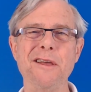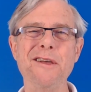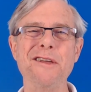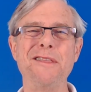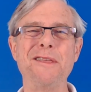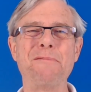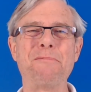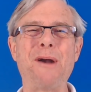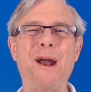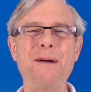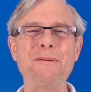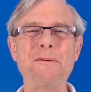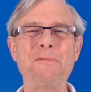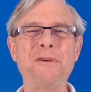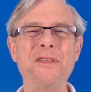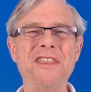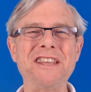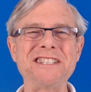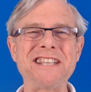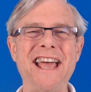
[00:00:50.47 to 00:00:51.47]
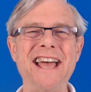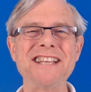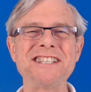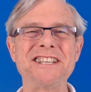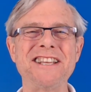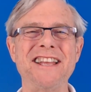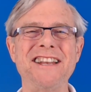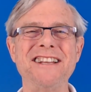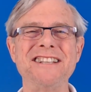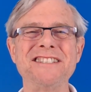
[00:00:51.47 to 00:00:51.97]
The problem with this
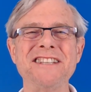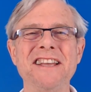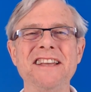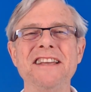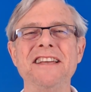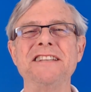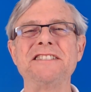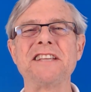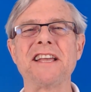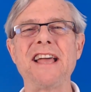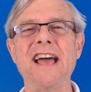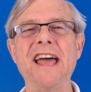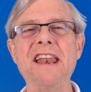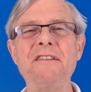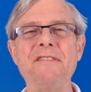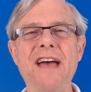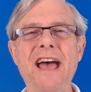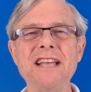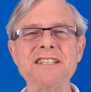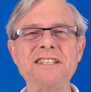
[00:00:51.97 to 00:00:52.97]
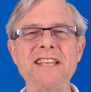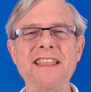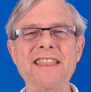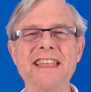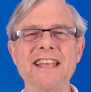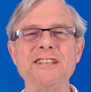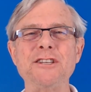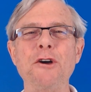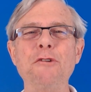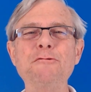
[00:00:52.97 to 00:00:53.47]
asset is it's a kind of
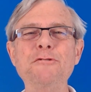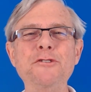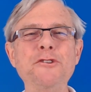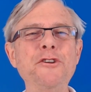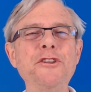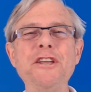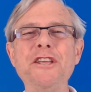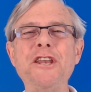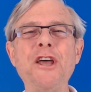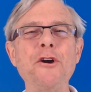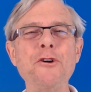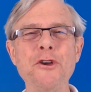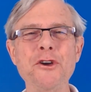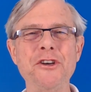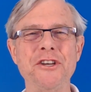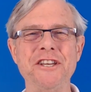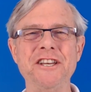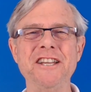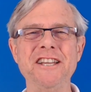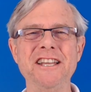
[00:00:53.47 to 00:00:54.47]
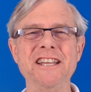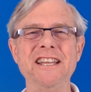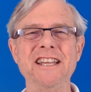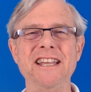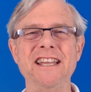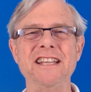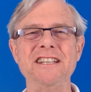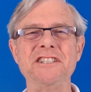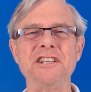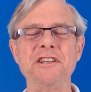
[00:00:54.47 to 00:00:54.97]
asset that don't do you no good
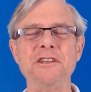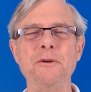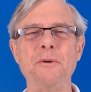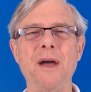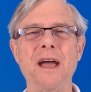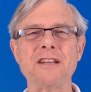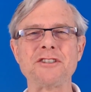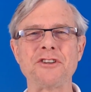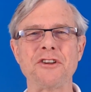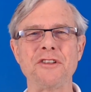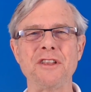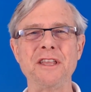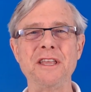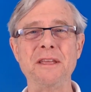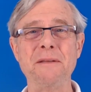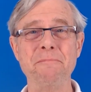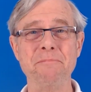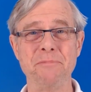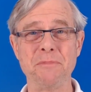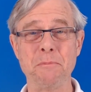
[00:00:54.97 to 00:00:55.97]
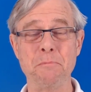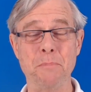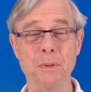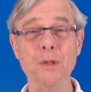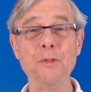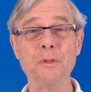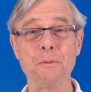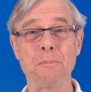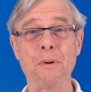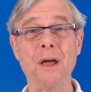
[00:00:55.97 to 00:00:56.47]
until you actually
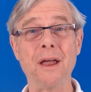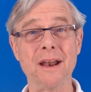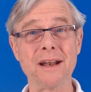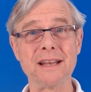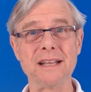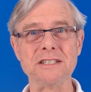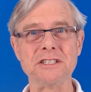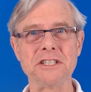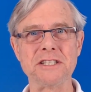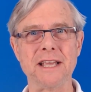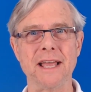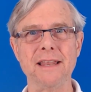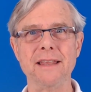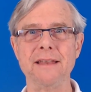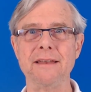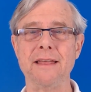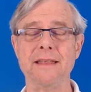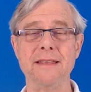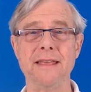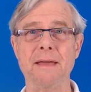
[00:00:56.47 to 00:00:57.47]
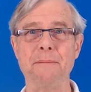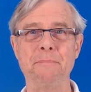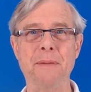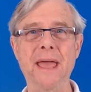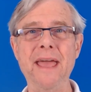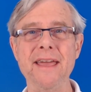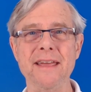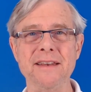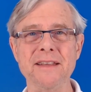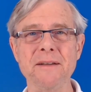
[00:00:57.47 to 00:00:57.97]
build the product and sell it and
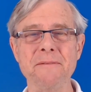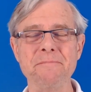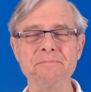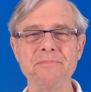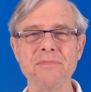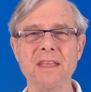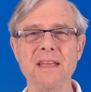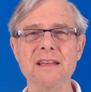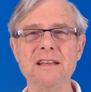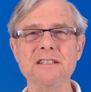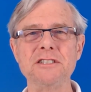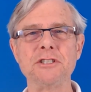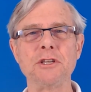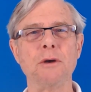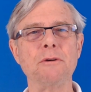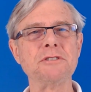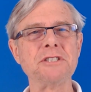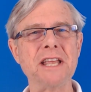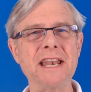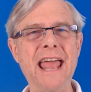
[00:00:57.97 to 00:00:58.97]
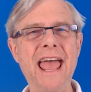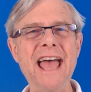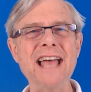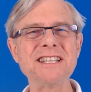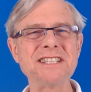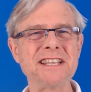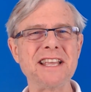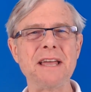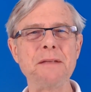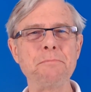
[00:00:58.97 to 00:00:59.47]
get paid. So it's an
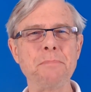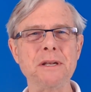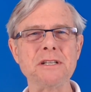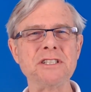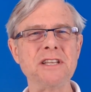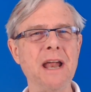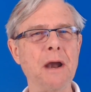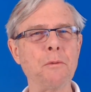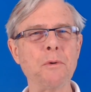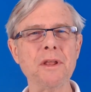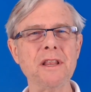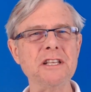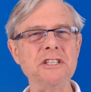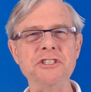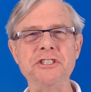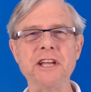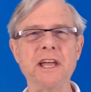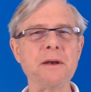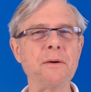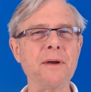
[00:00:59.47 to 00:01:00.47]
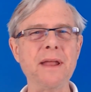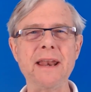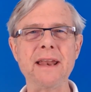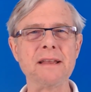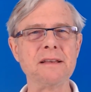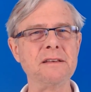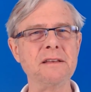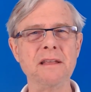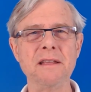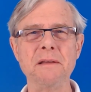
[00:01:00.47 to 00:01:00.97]
asset, but it's not really
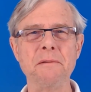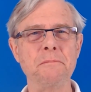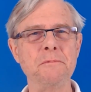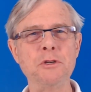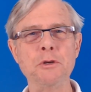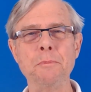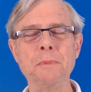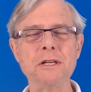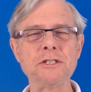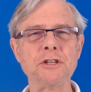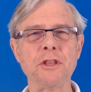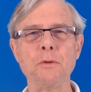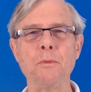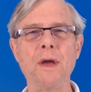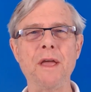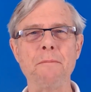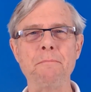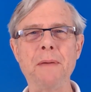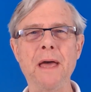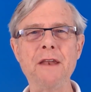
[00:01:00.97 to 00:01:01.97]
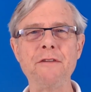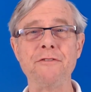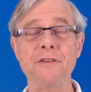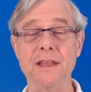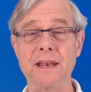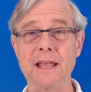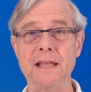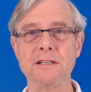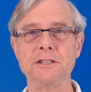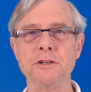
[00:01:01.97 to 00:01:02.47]
generating too much in the way of
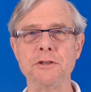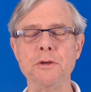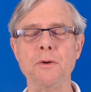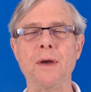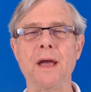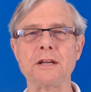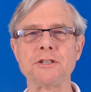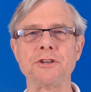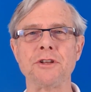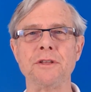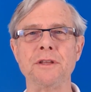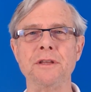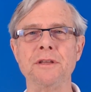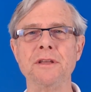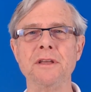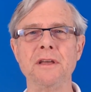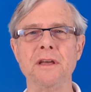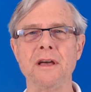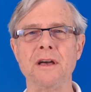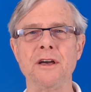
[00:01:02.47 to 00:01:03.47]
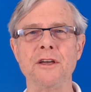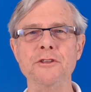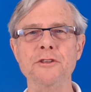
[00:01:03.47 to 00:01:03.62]
benefit until you actually